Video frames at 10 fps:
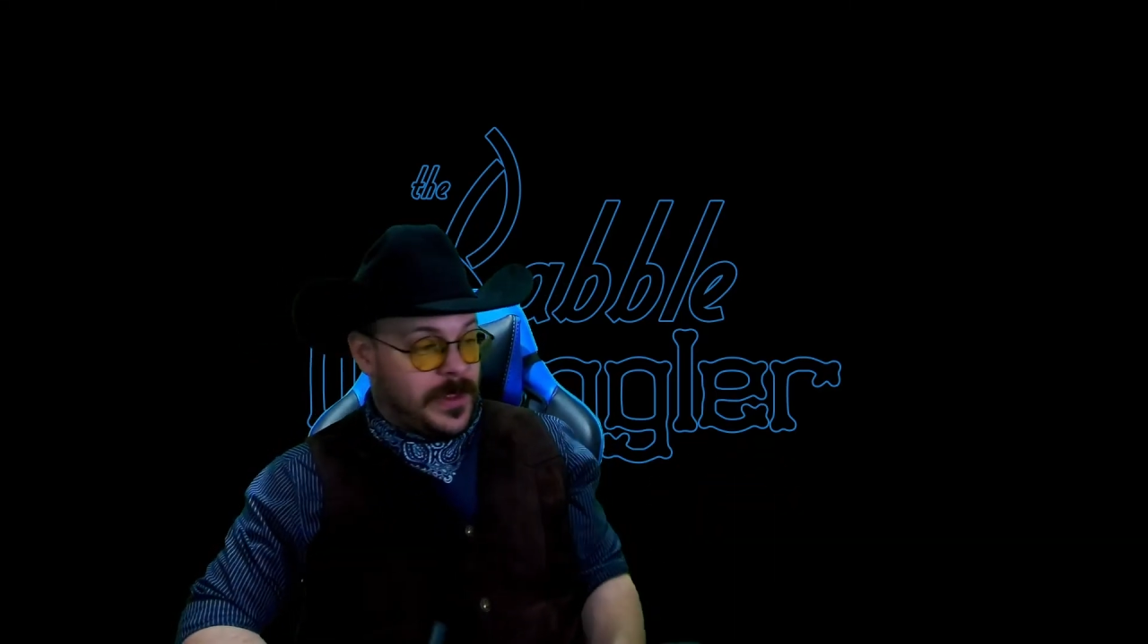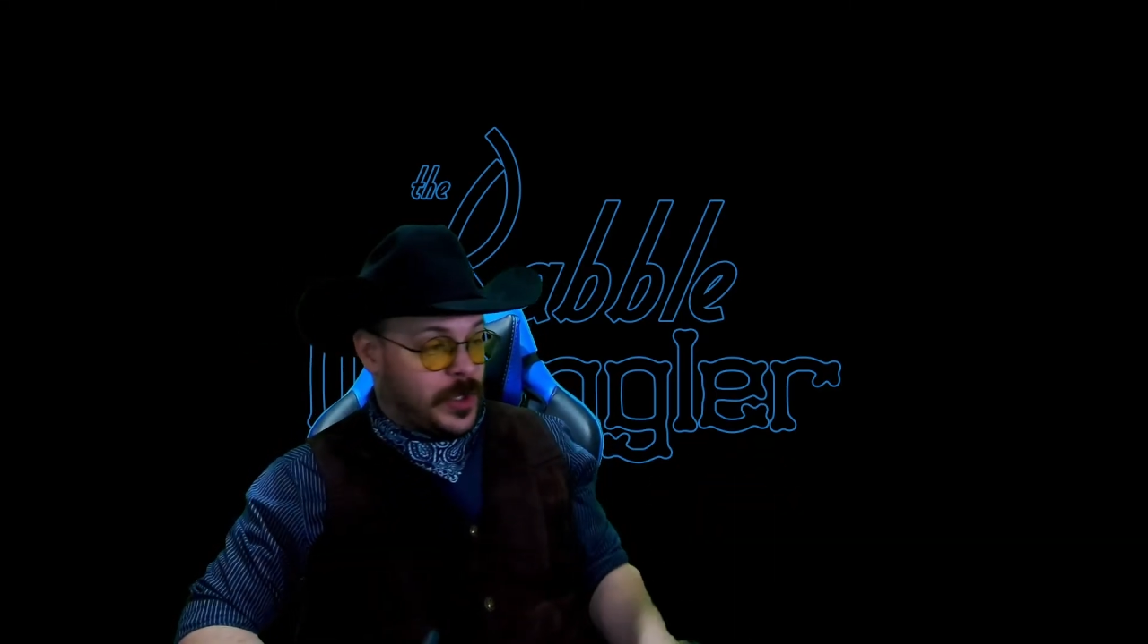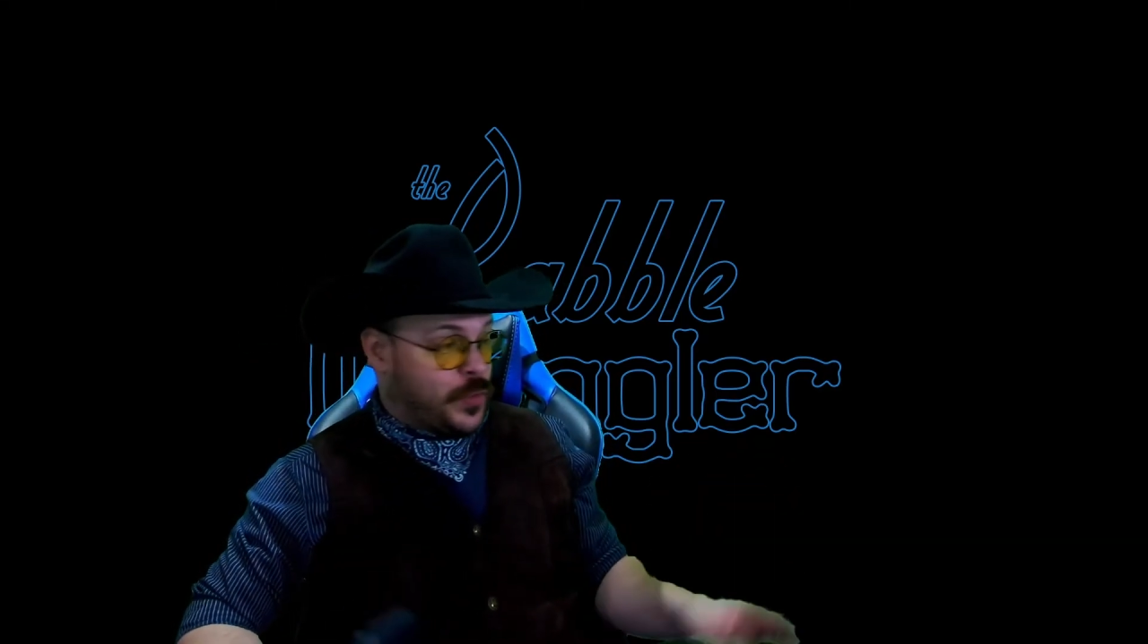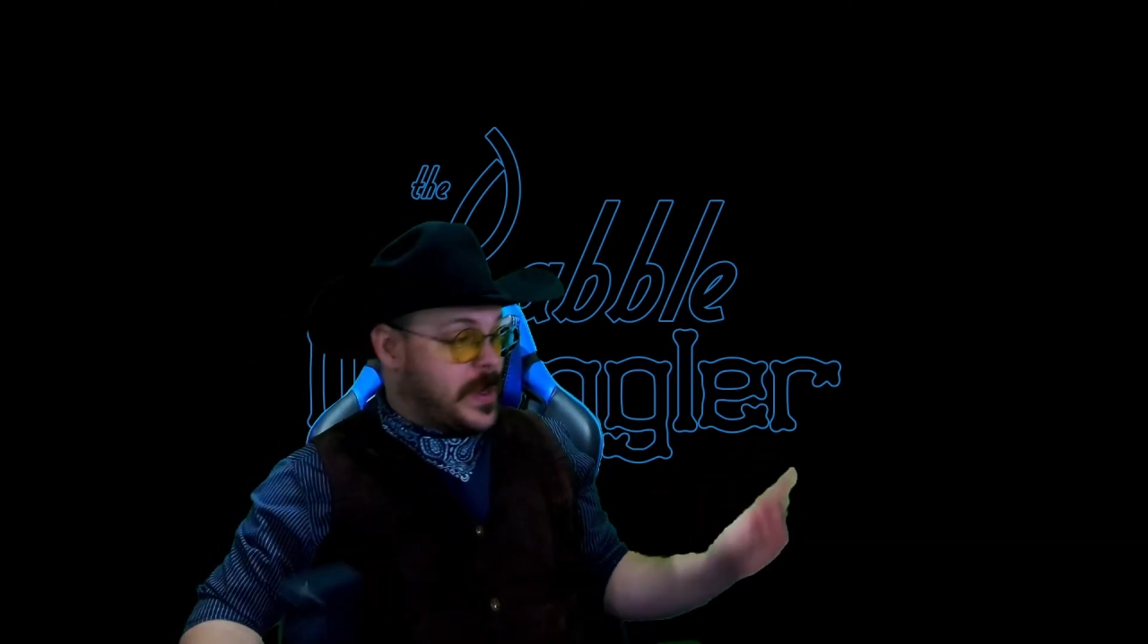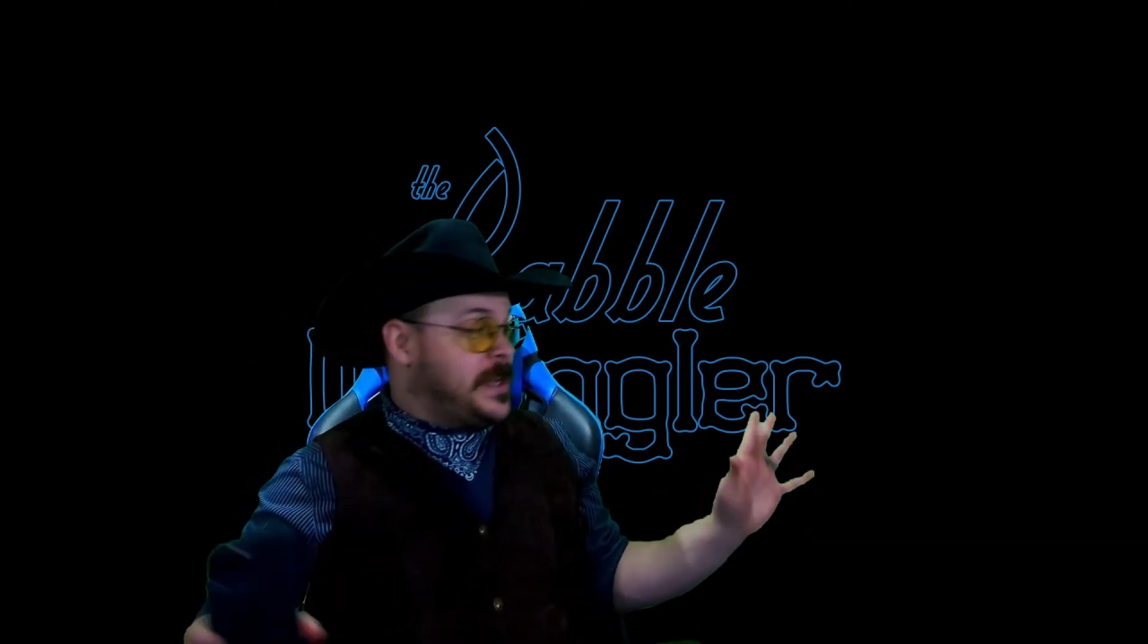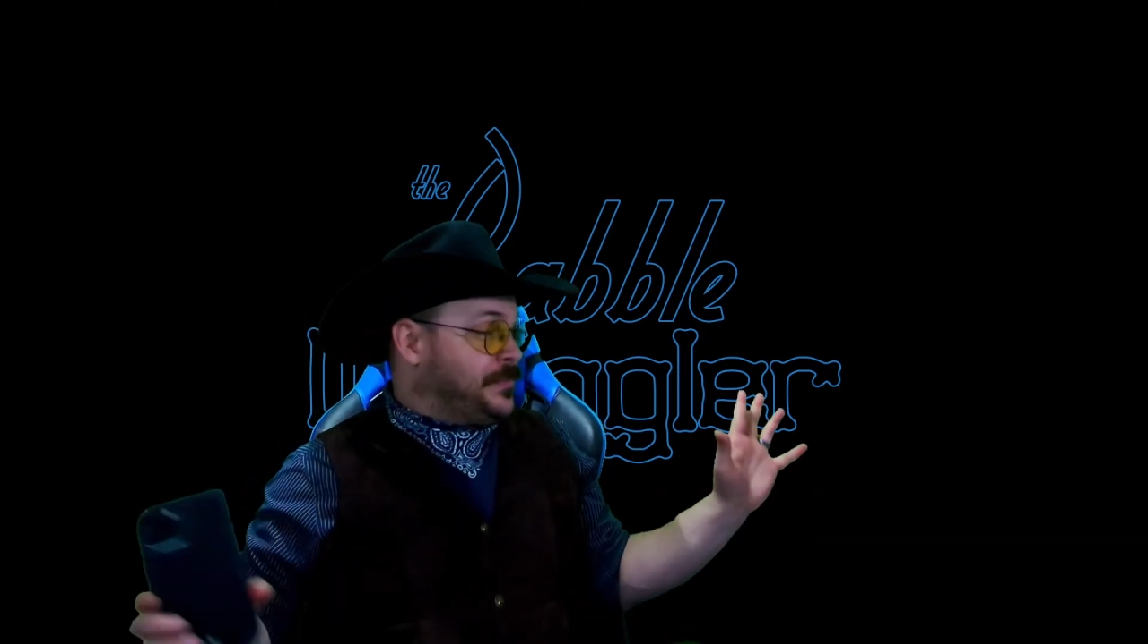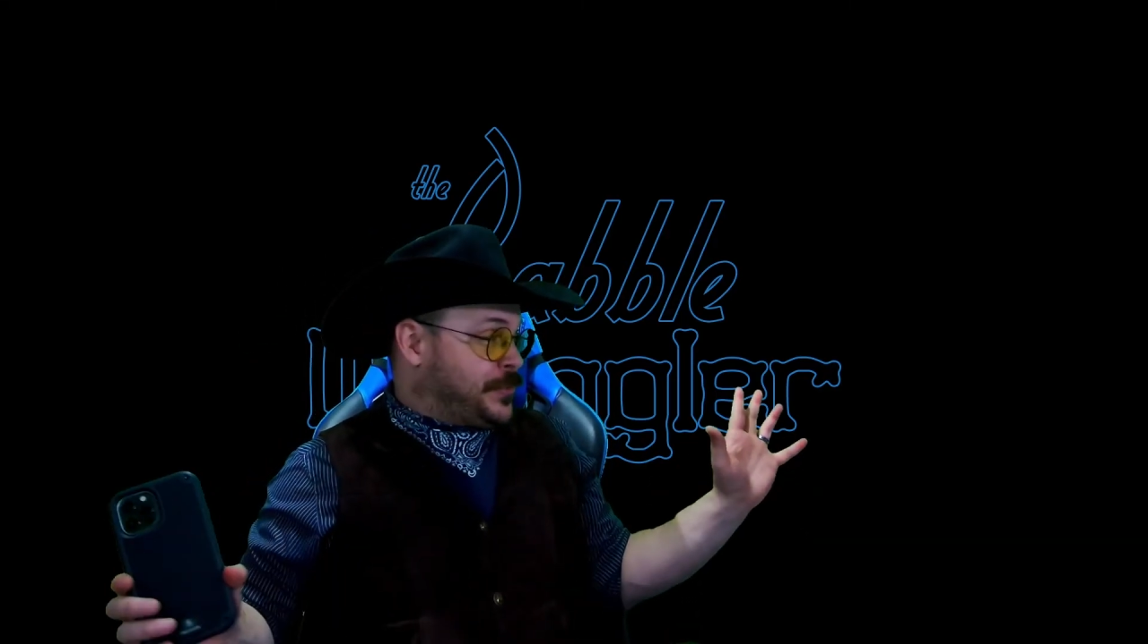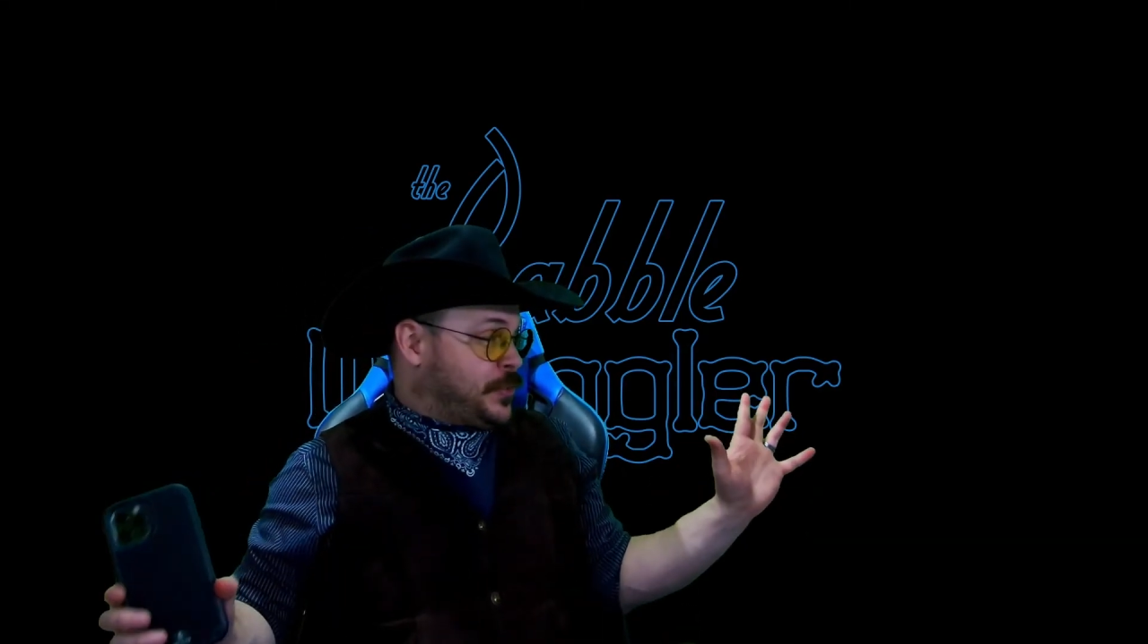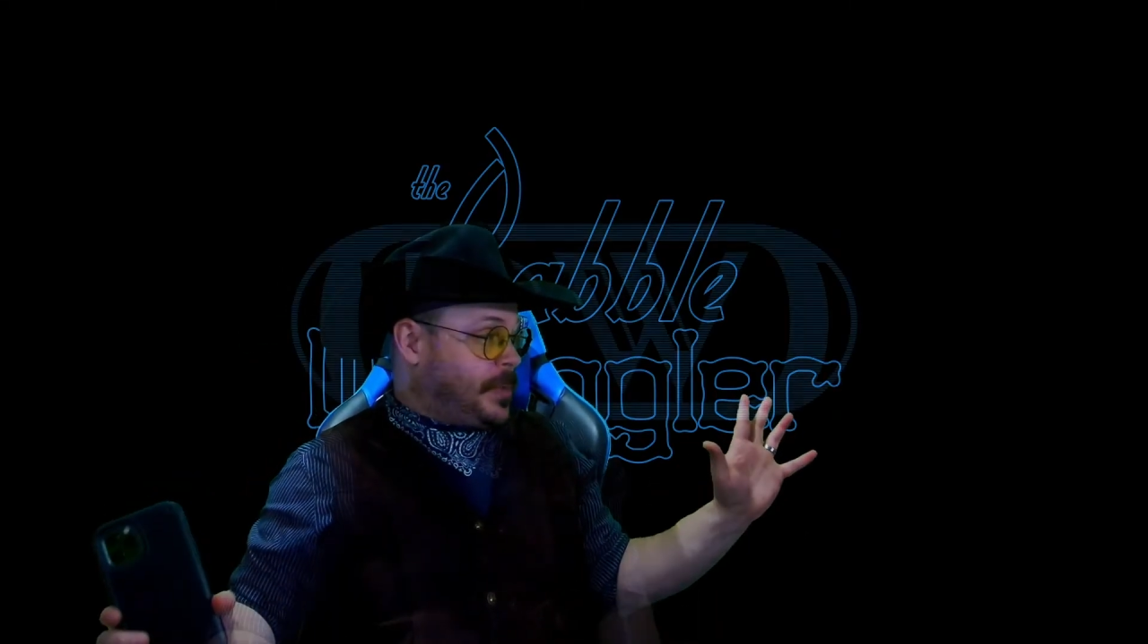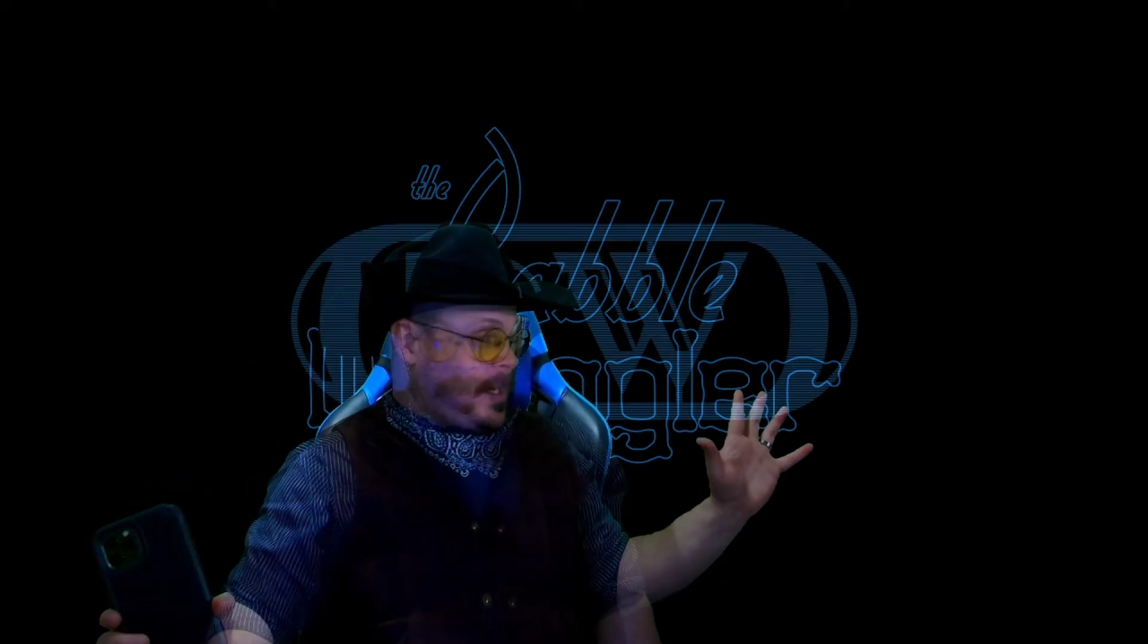green
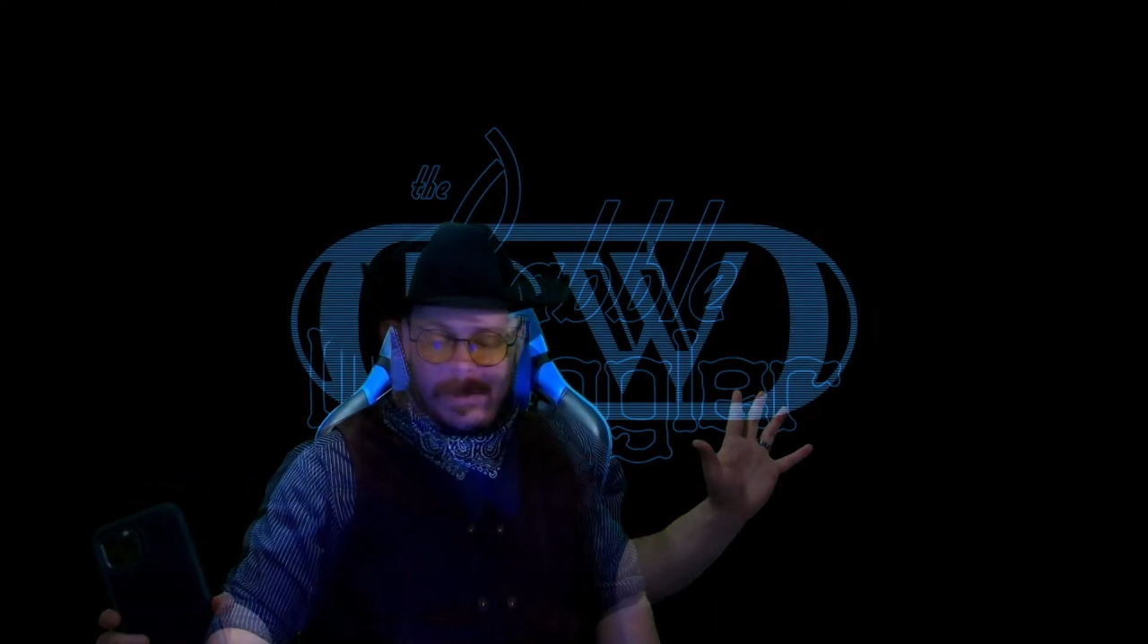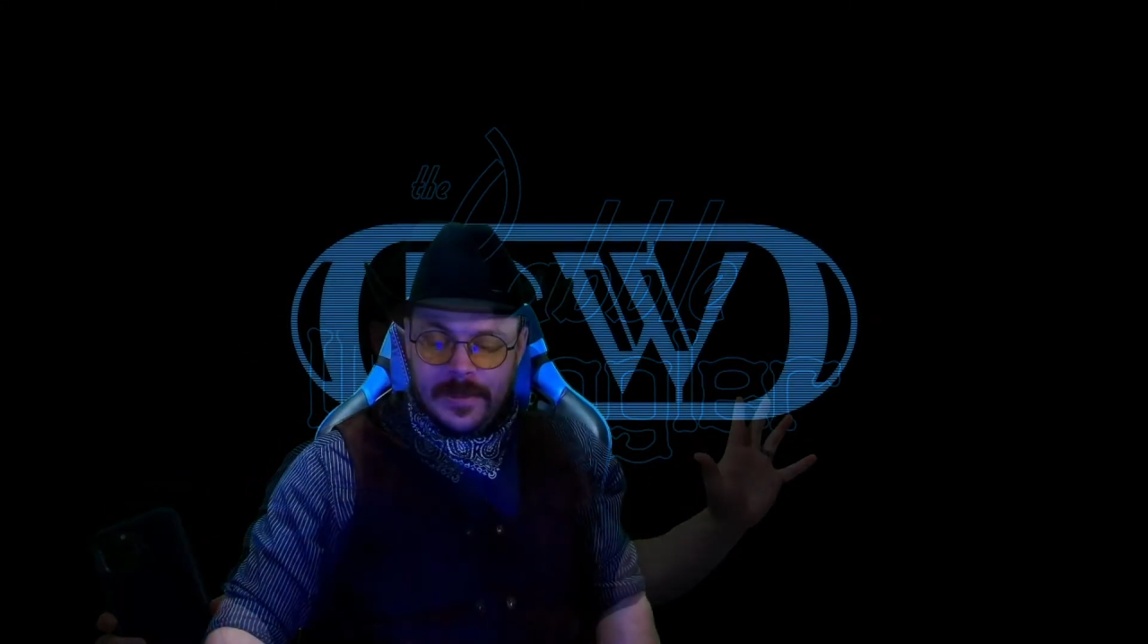screen.